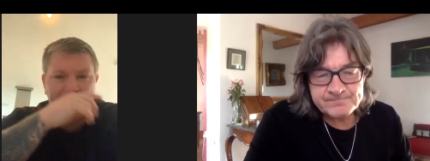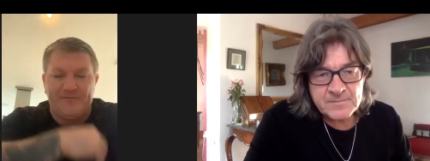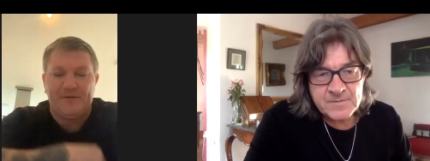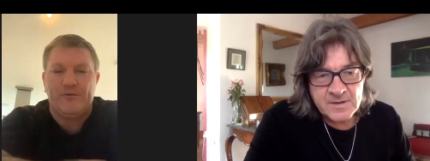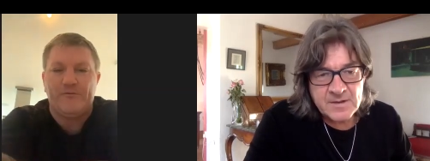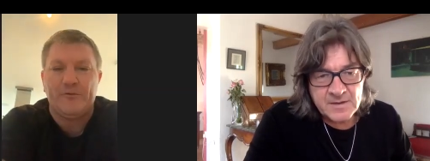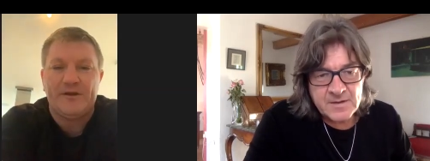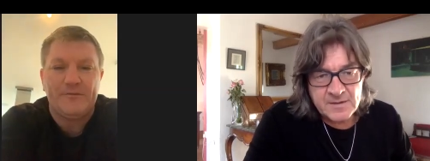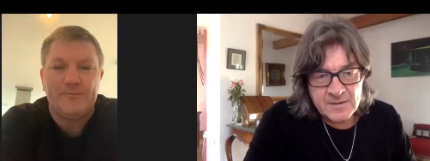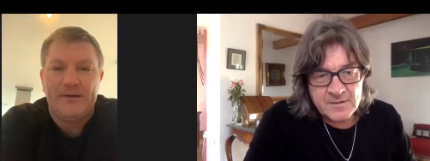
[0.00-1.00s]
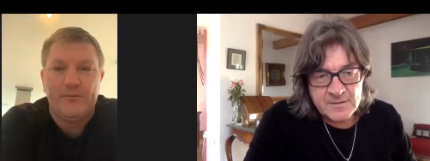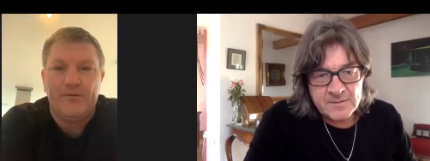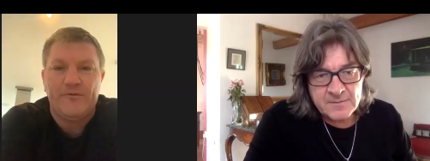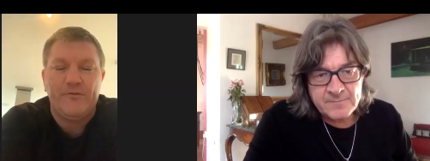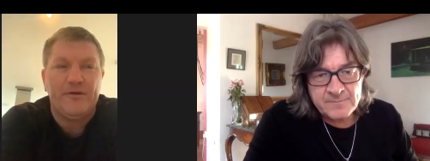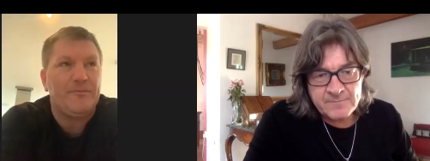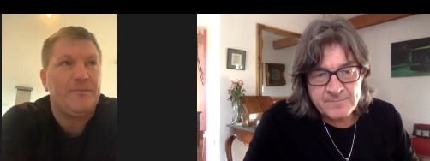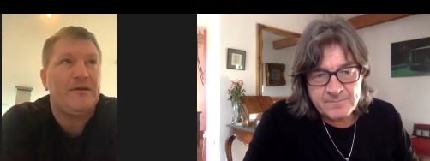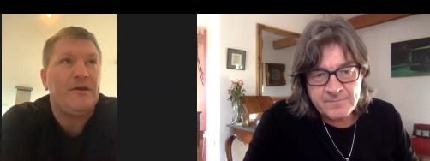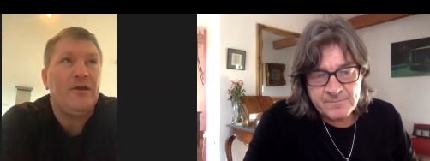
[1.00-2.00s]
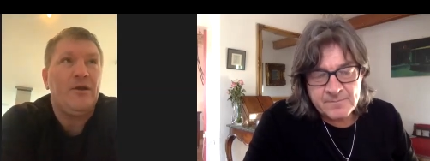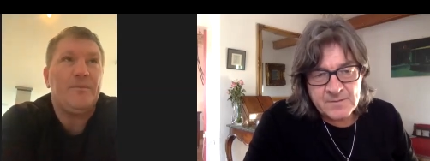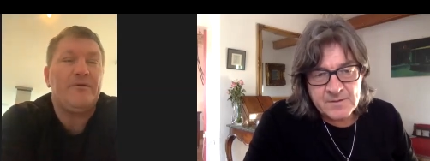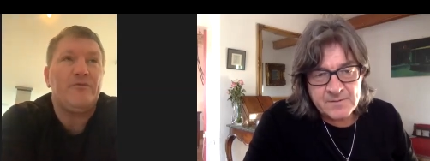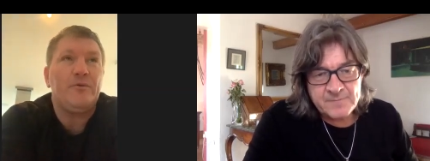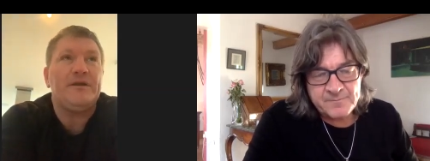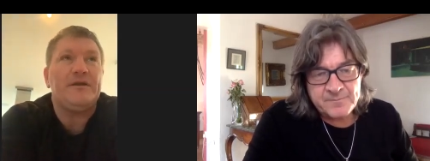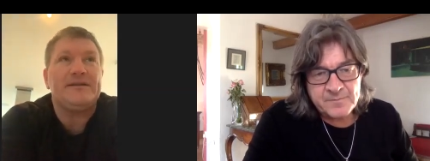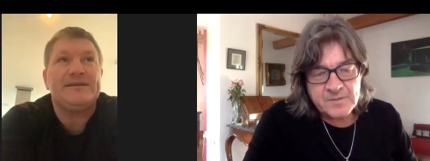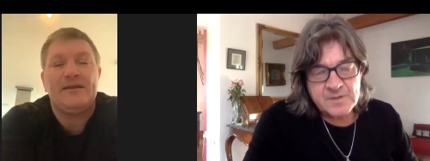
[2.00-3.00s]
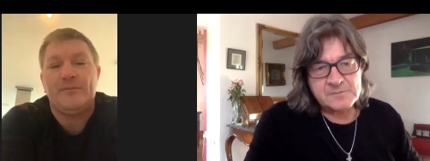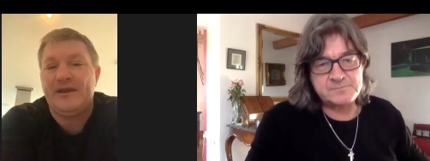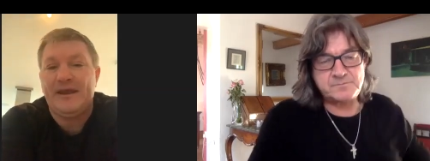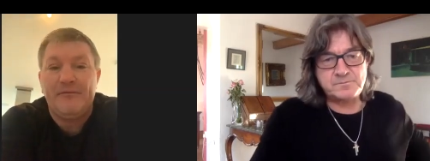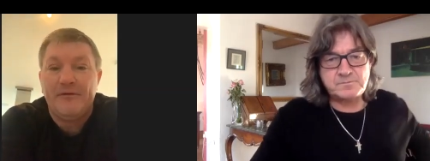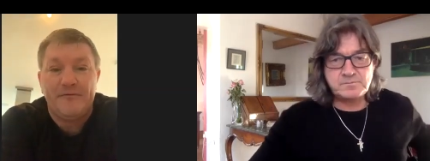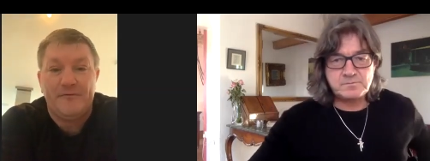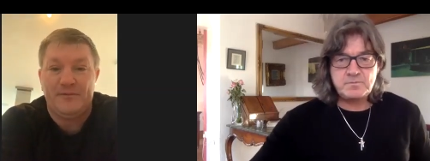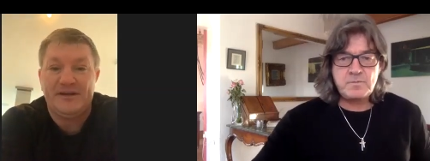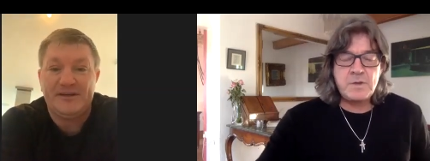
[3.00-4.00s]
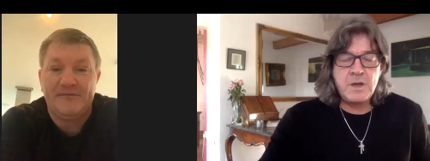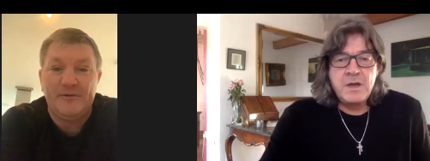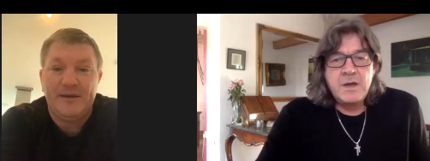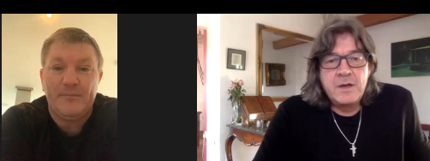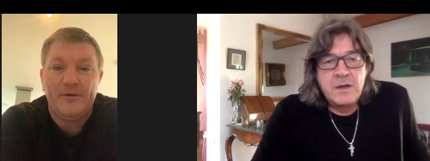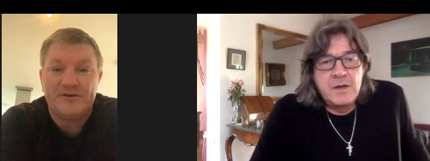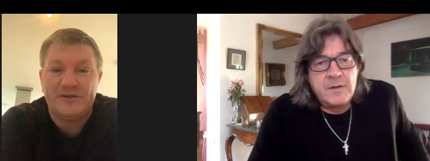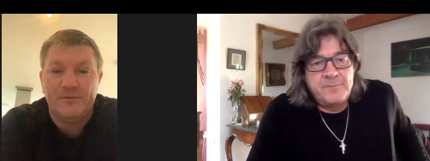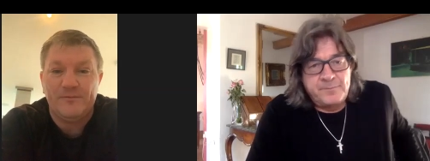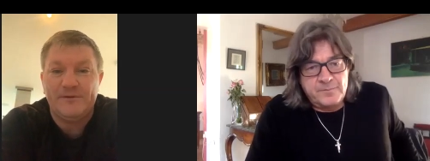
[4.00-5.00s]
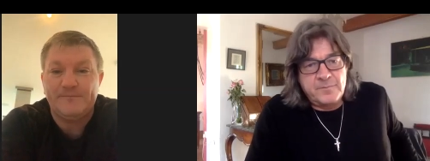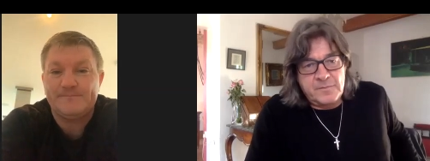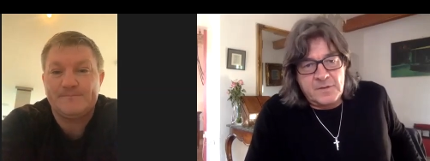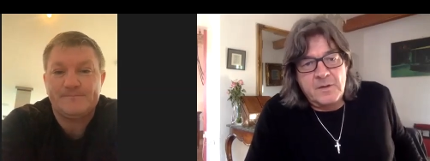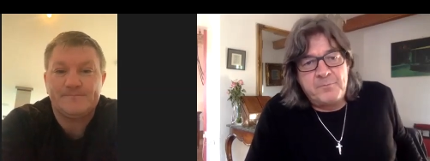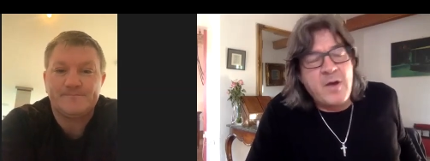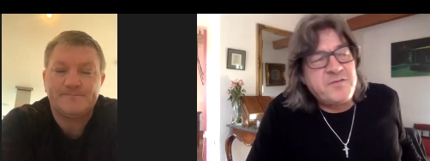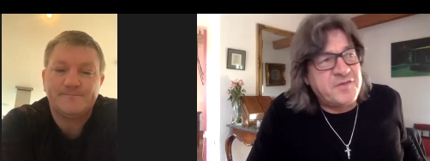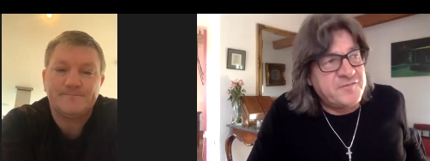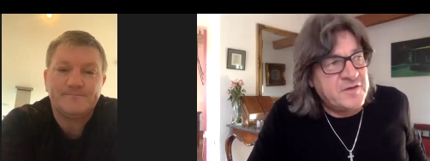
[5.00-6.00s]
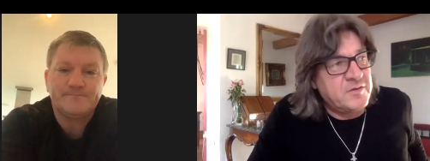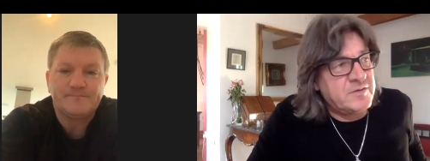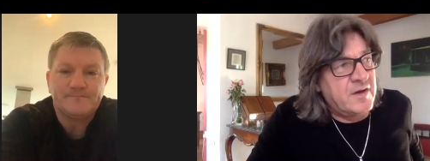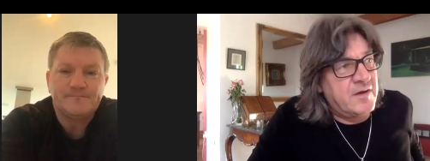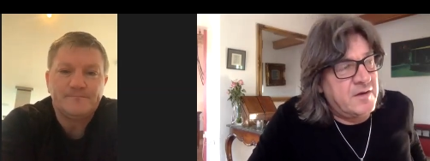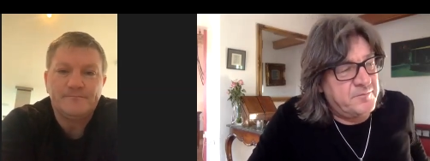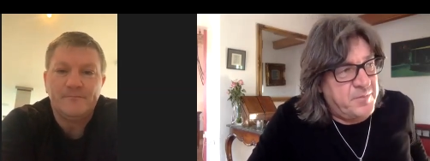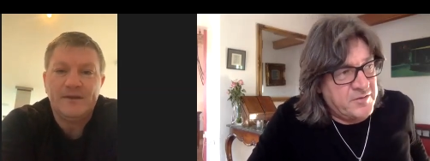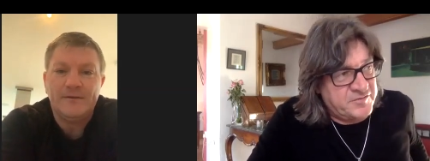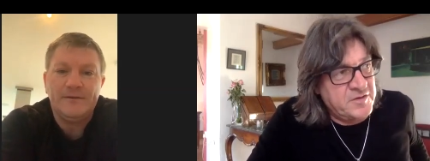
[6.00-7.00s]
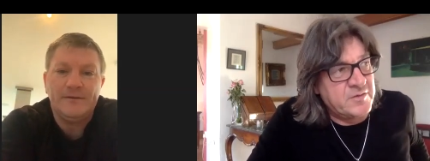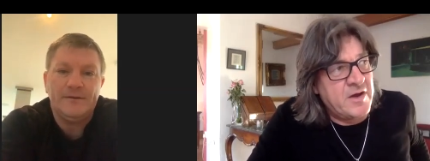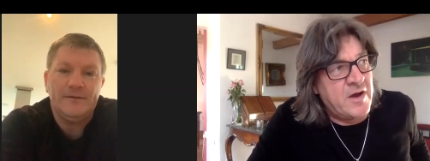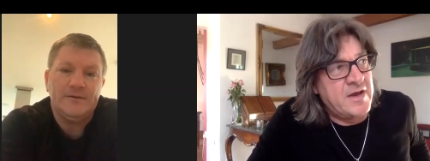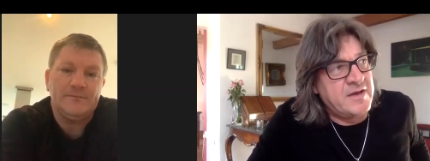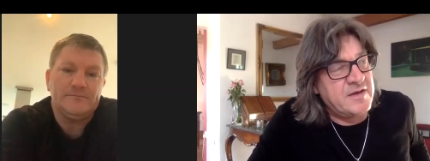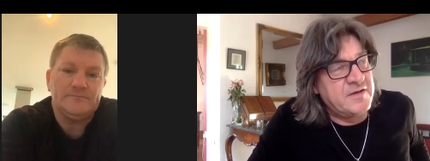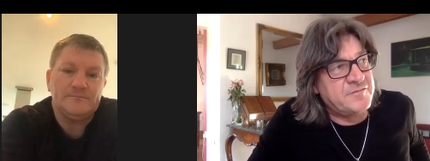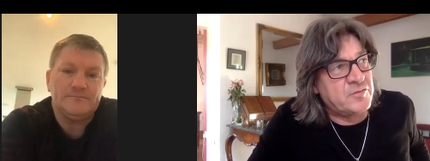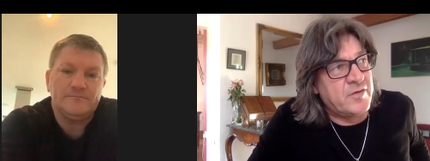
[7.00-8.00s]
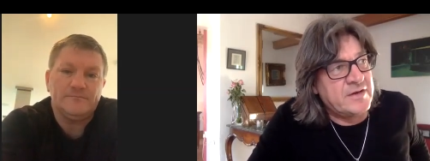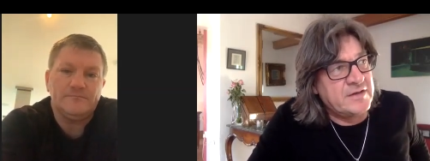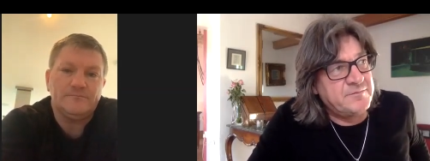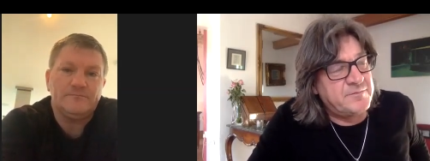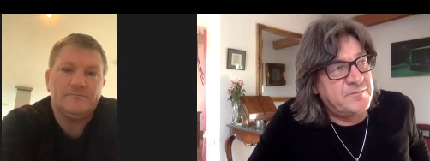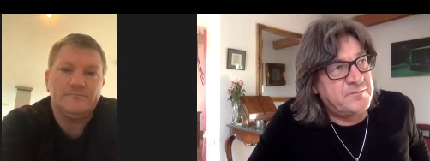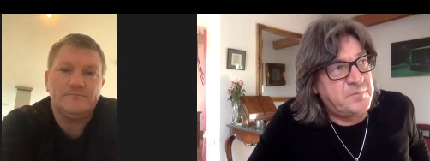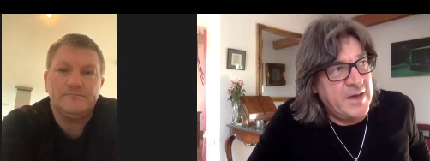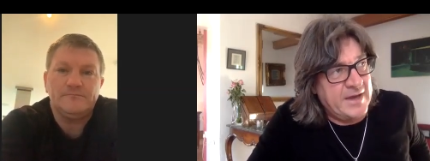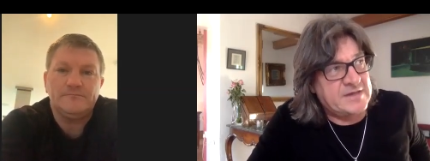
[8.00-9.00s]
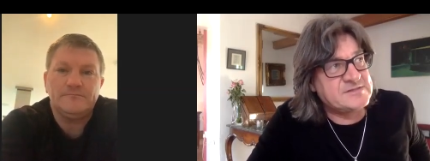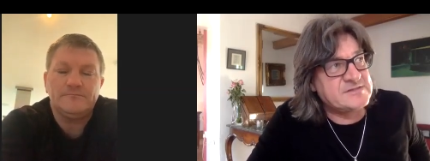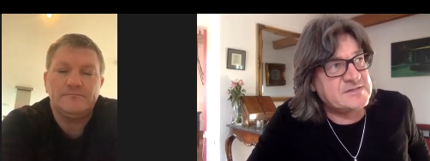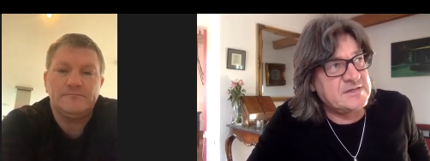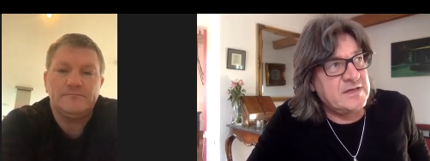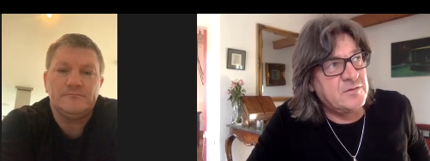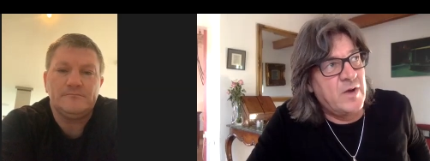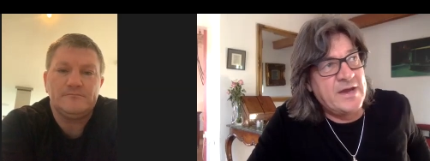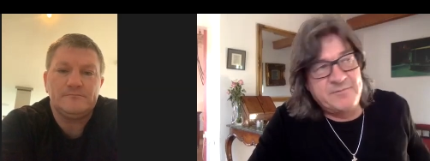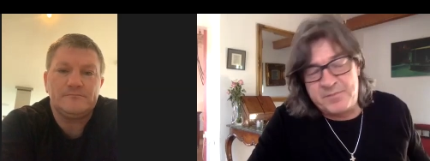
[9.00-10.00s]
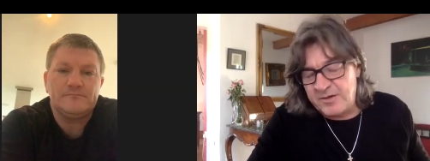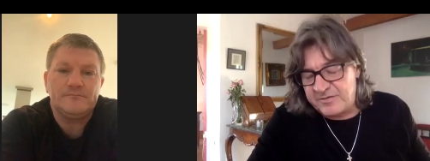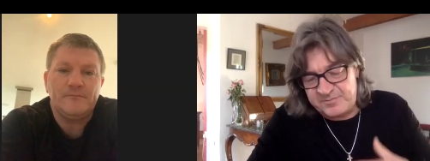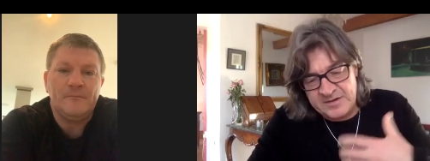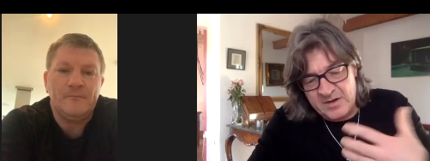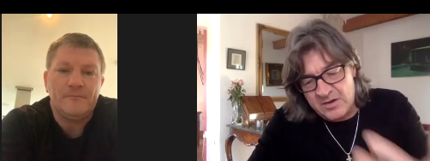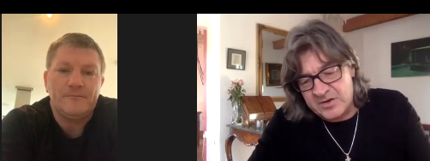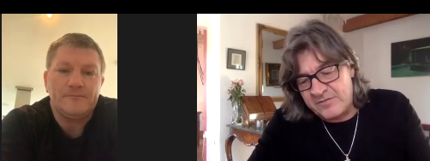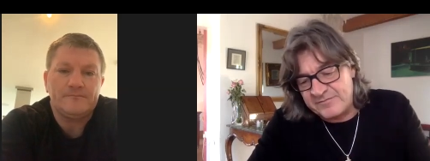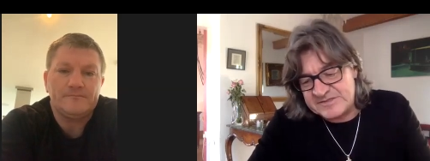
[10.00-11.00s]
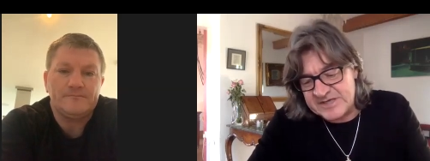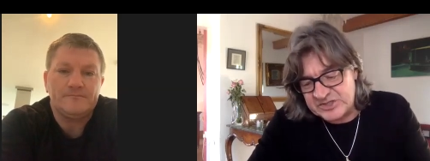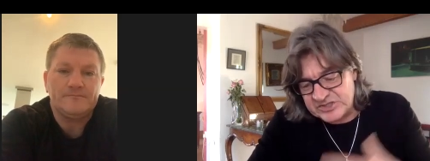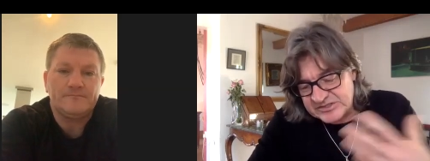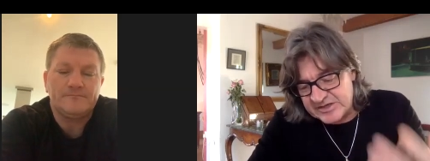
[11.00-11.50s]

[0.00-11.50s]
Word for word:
Speaker 1: I think we're ruining a, we're ruining a, we're ruining a terrible era for British heavyweight boxing, won't we?
Speaker 2: Both of you and both you and I have already picked in a way both in our conversations